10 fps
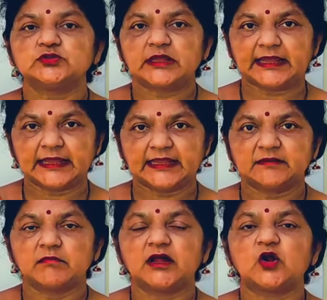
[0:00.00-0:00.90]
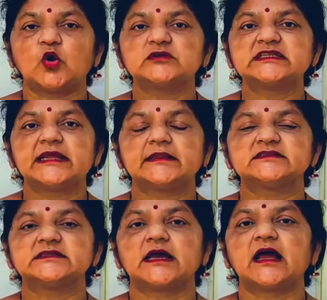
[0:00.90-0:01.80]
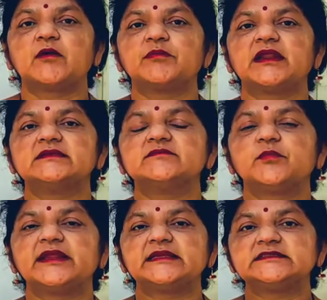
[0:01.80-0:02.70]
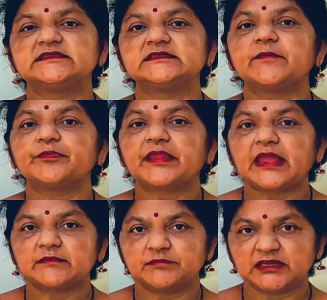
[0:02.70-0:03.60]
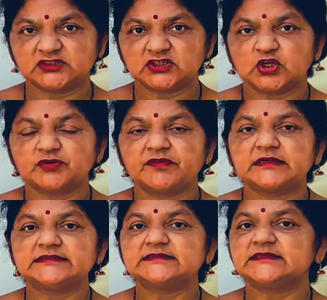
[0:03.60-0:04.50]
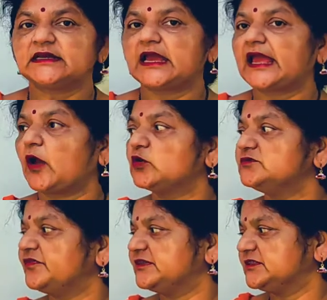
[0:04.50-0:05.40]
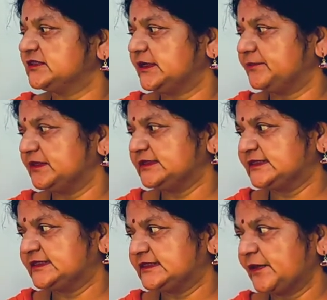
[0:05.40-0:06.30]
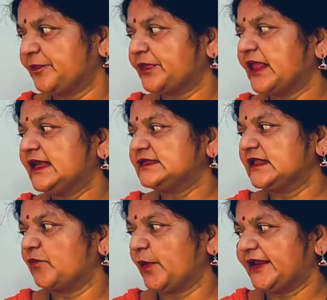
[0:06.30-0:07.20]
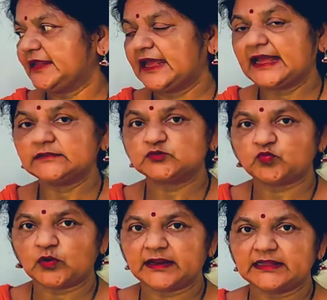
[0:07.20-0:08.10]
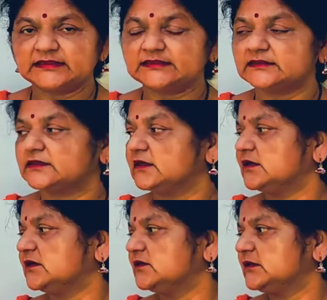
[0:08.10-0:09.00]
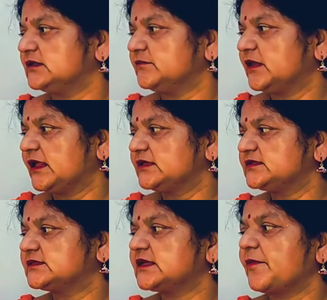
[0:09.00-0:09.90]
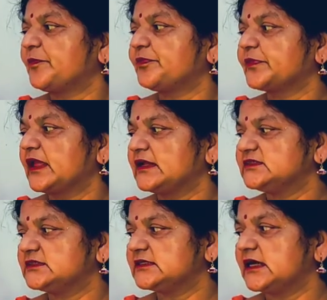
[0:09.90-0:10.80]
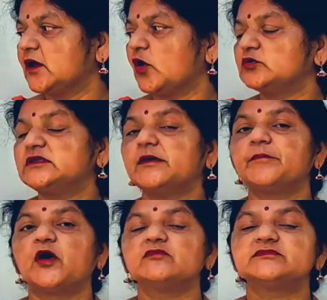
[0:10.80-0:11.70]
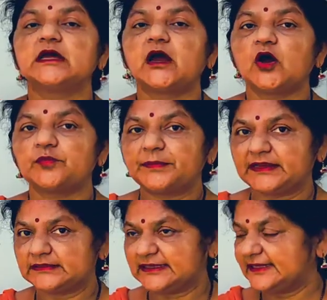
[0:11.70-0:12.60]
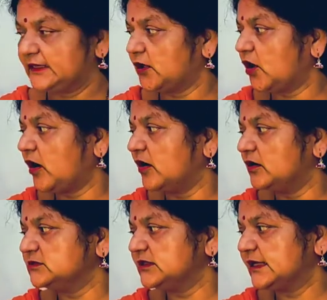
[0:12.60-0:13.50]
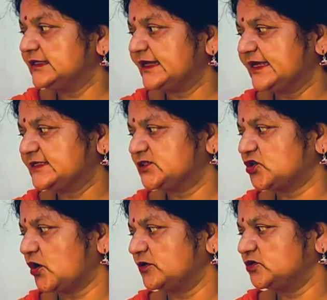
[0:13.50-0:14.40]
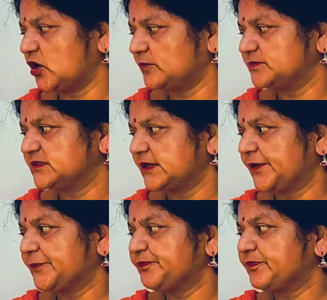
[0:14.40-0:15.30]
They sort it from their plates, but we should eat green vegetables. They are very good for health. Scribble means to write or draw carelessly on the desktop.